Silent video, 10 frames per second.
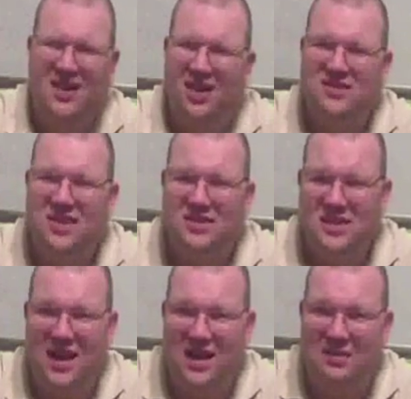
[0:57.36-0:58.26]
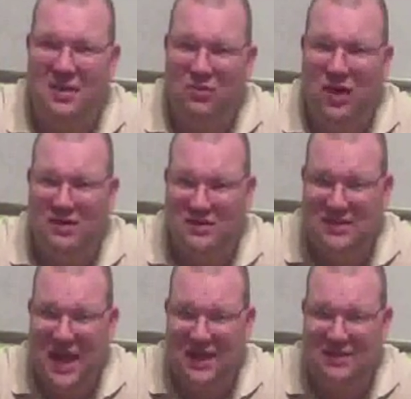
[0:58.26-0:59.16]
Now ours is not going to be quite as
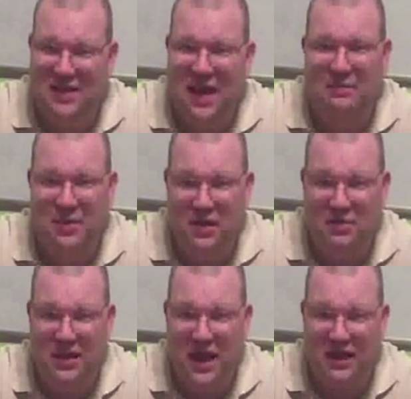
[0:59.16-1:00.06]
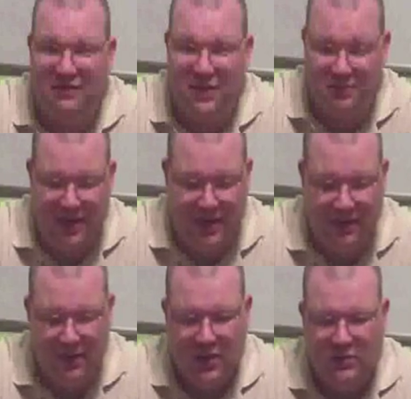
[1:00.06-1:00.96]
exact as that, but it'll be of fun to make.
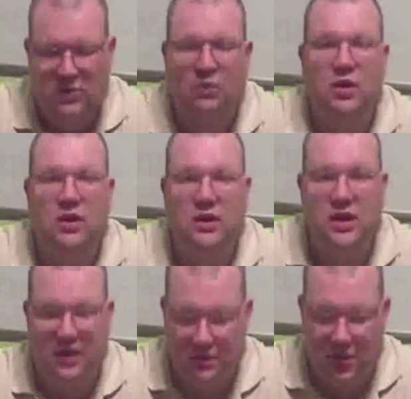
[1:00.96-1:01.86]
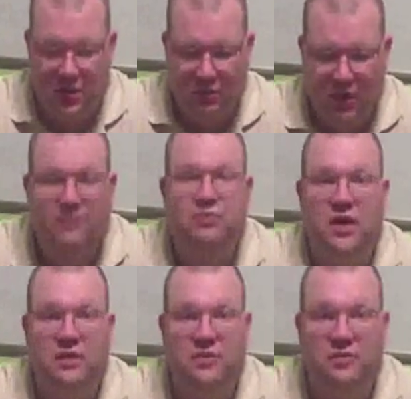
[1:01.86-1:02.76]
So what do you need?
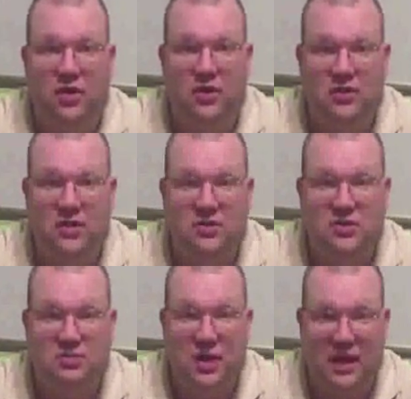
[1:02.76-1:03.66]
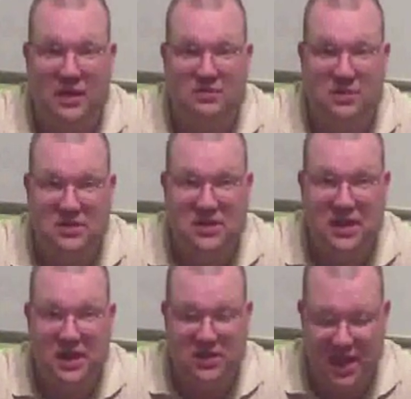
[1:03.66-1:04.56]
Well, if you've already looked at your supply list, but just
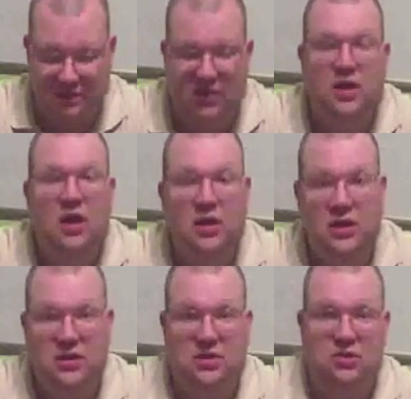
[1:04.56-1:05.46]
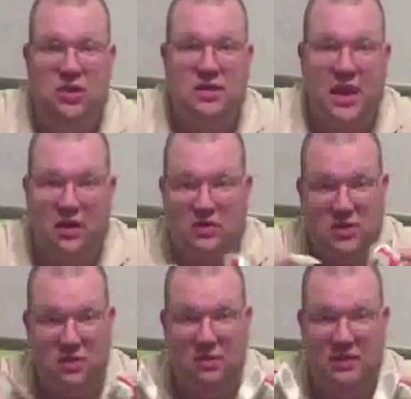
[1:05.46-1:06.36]
in case you haven't, you need 2
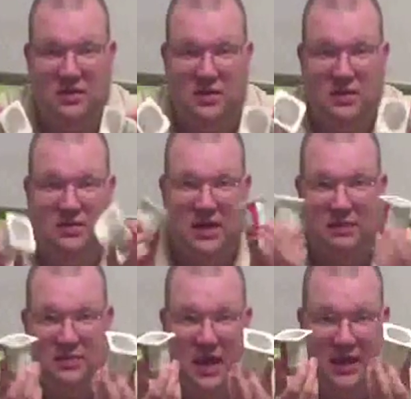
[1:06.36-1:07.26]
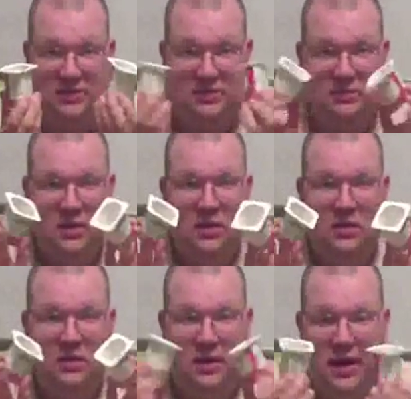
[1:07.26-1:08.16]
containers that are basically the same size.
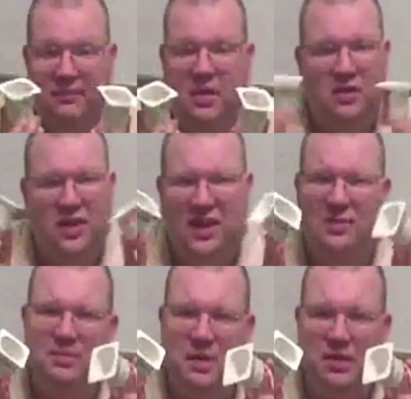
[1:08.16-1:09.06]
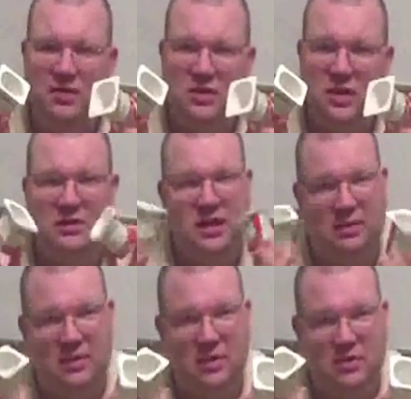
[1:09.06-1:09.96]
Okay? They can be bigger than these,
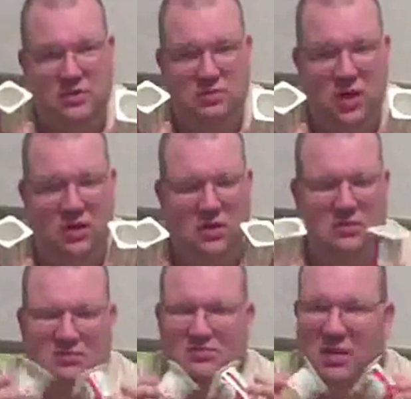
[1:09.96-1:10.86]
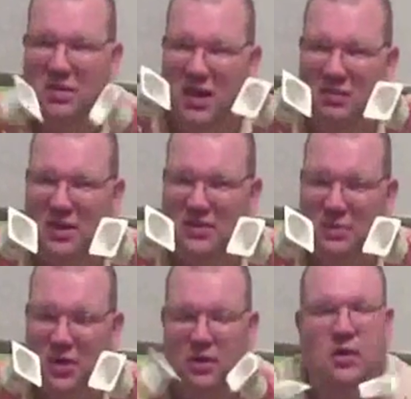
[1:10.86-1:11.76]
they can be a little smaller, maybe not much
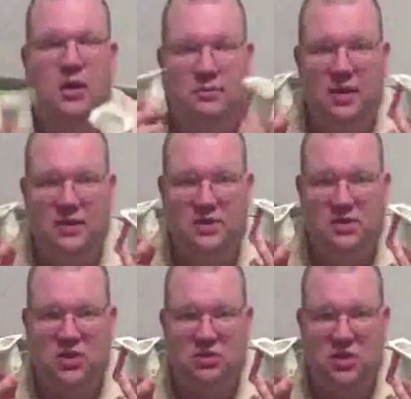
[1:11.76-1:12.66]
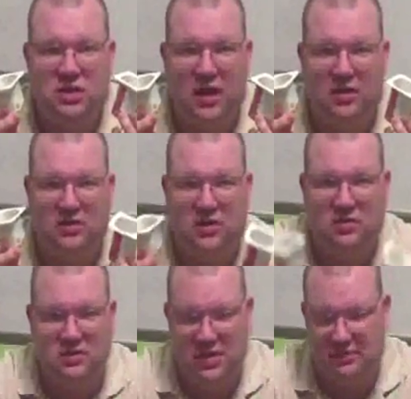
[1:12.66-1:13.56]
smaller, but just 2 containers that
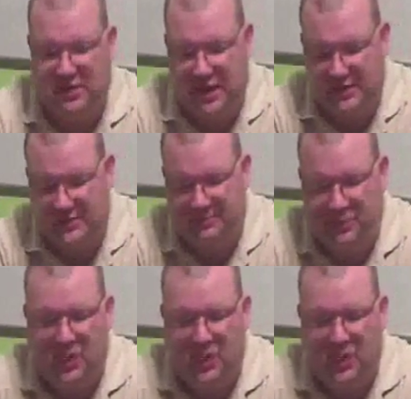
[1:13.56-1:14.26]
are the same size.